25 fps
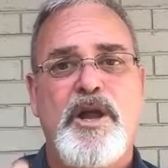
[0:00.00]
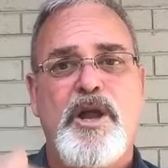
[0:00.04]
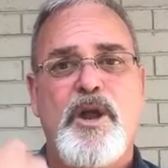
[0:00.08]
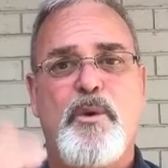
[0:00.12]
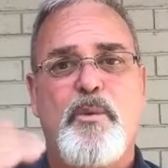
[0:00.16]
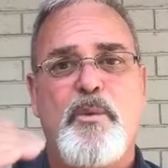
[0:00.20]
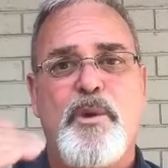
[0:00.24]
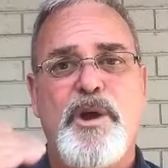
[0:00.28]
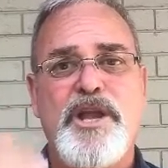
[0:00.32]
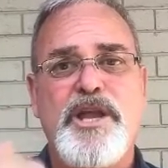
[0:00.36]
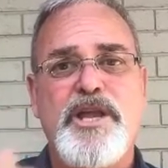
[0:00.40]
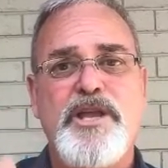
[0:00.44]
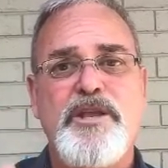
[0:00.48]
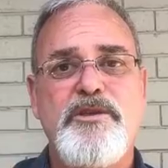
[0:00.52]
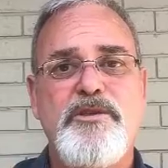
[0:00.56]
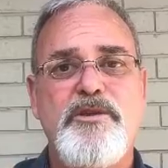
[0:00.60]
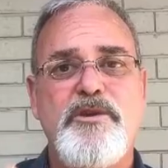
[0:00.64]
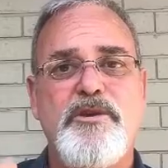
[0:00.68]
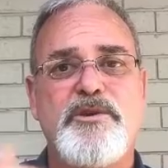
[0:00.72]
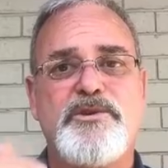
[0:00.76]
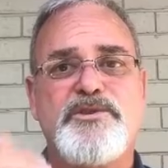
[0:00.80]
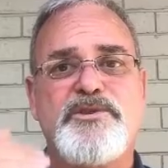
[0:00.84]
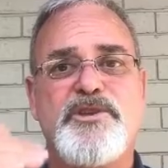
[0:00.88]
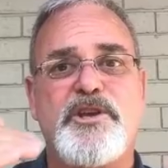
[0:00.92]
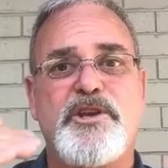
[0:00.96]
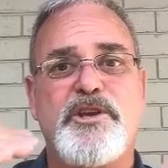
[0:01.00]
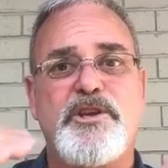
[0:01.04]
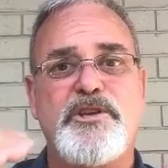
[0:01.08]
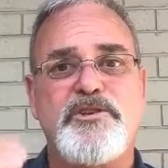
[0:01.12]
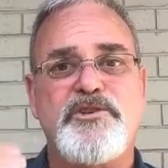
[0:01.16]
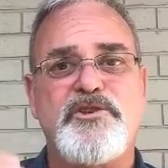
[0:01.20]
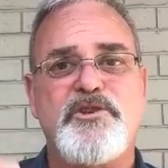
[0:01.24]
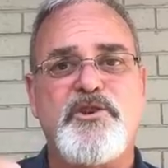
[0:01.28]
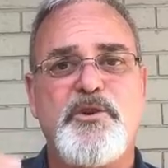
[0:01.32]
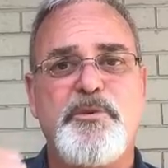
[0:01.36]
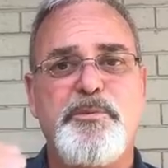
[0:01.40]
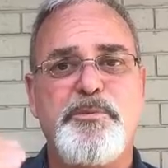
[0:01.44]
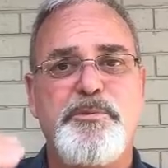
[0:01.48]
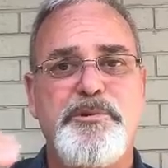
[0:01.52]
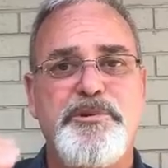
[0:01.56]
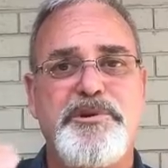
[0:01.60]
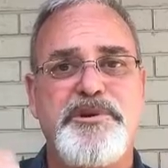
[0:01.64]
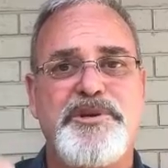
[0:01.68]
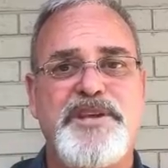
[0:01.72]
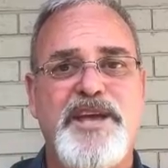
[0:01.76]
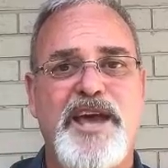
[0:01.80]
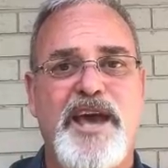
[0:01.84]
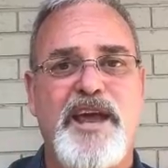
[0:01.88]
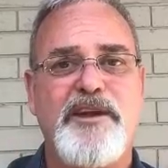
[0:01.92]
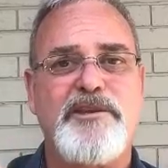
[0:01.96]
we can use the consumer
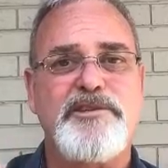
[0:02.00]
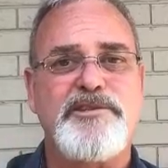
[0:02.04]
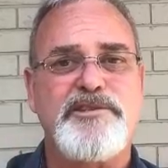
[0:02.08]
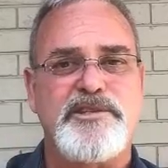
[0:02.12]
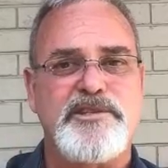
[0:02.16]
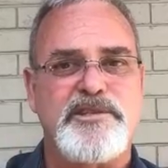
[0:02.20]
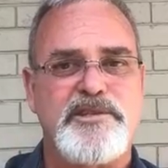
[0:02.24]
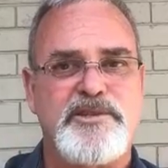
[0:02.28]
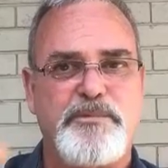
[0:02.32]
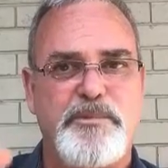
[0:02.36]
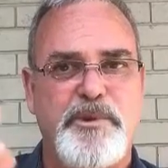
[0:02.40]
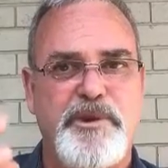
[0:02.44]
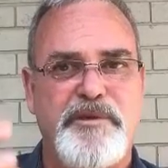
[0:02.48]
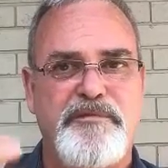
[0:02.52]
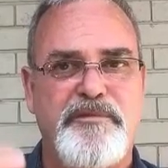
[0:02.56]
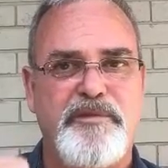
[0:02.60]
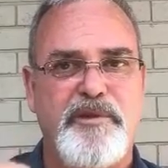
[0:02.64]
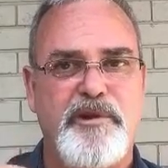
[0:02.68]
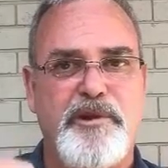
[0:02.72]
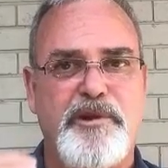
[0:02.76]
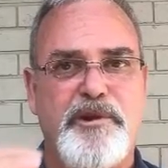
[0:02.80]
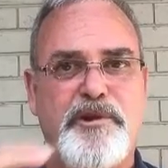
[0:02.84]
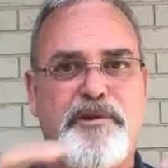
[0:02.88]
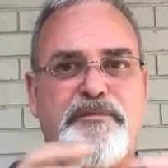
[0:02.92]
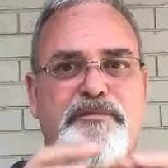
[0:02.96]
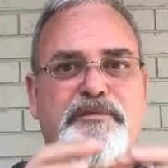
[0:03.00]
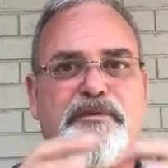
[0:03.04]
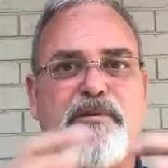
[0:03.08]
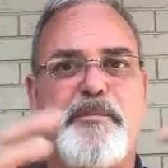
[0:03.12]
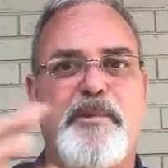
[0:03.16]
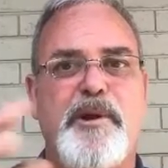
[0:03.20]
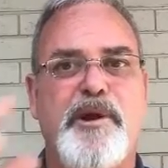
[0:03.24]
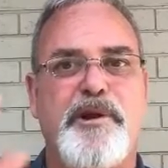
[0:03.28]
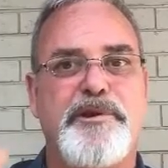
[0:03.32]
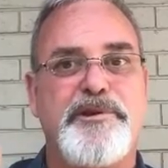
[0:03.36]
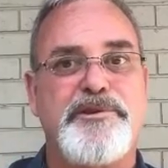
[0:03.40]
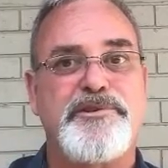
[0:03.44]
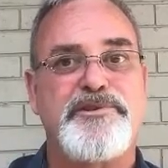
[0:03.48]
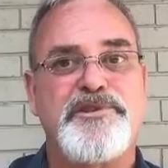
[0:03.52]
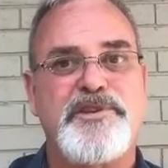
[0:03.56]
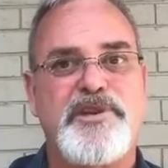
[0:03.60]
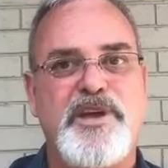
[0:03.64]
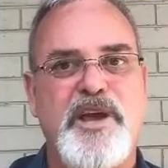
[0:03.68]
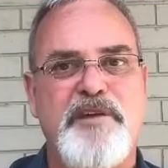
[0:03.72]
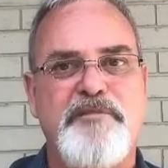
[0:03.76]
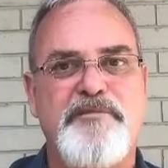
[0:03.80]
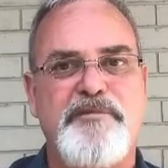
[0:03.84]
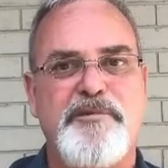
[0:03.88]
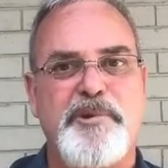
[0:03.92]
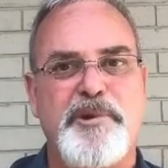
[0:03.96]
intelligence we've learned from our
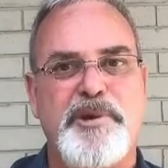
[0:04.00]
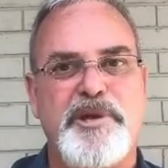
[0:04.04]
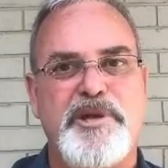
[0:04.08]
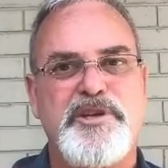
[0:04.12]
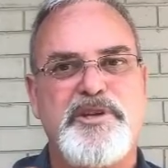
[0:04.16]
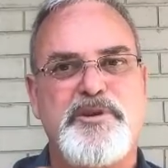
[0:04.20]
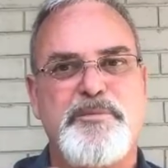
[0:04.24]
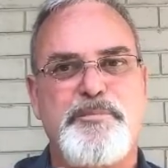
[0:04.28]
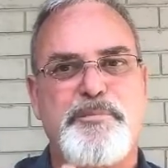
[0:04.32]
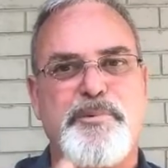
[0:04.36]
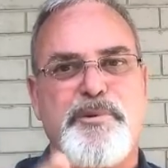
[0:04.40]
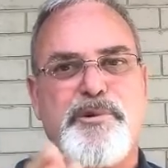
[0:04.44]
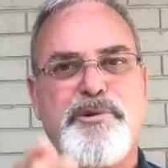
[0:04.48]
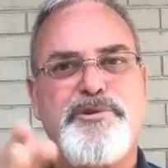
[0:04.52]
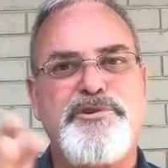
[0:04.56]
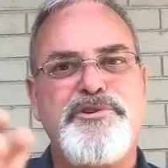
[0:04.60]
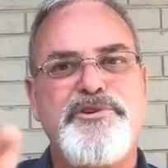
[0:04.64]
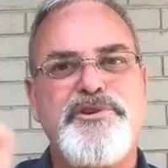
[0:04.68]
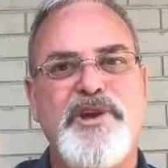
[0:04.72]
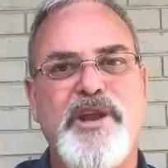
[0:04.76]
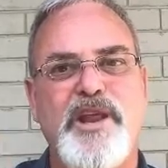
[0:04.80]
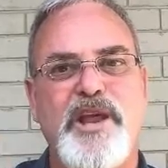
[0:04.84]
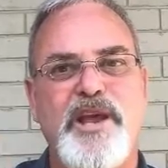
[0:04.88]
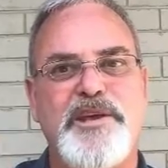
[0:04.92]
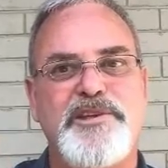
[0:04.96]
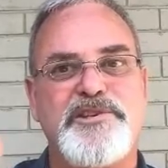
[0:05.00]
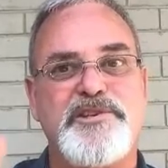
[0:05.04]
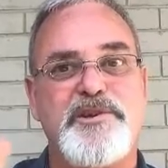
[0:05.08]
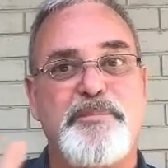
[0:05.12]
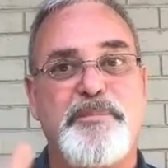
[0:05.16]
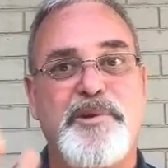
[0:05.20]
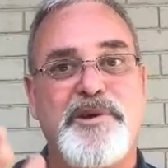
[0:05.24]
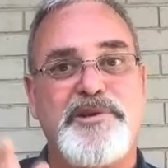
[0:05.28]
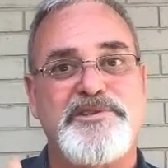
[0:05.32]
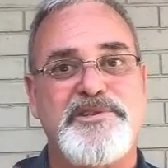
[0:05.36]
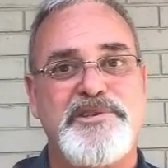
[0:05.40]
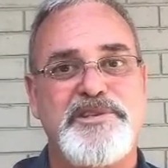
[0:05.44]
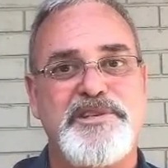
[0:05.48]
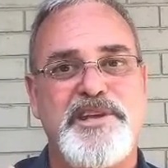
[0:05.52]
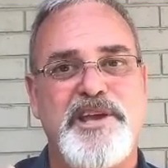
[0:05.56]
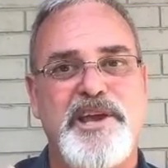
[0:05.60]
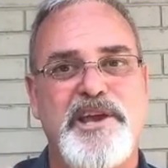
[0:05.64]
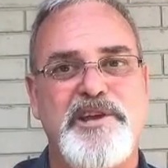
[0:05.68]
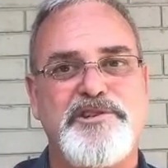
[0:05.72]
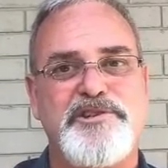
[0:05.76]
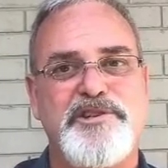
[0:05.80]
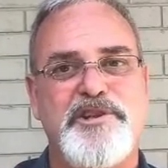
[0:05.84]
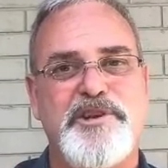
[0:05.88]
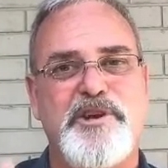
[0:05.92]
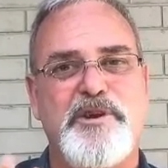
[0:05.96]
discovery to personalize our
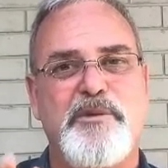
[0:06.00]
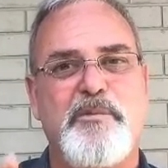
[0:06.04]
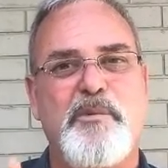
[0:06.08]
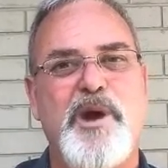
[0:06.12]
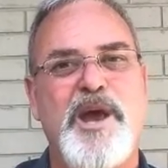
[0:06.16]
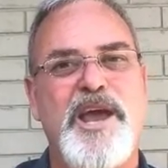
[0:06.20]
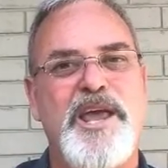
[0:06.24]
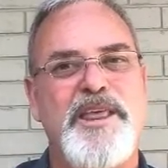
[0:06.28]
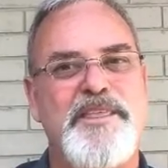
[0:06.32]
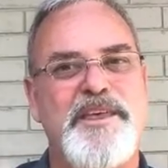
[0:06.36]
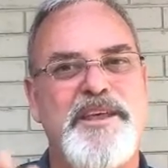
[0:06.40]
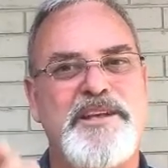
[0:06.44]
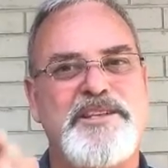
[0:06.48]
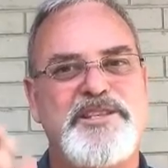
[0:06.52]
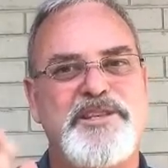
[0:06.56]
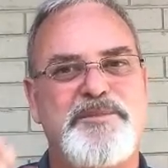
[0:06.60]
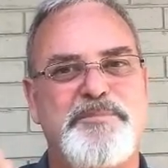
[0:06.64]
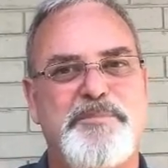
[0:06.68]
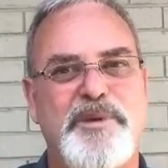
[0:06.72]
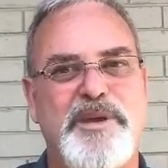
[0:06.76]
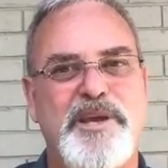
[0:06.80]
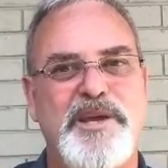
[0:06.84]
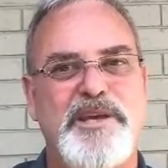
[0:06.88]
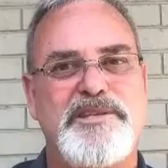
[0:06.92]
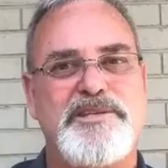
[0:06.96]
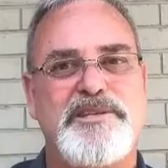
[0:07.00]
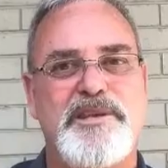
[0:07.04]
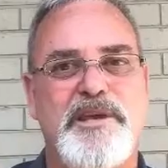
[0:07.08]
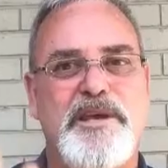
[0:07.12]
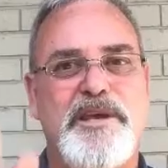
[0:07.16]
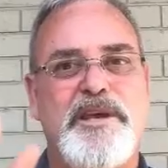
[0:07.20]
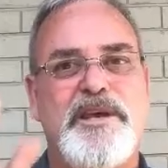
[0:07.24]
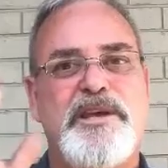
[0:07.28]
presentation in a way that speaks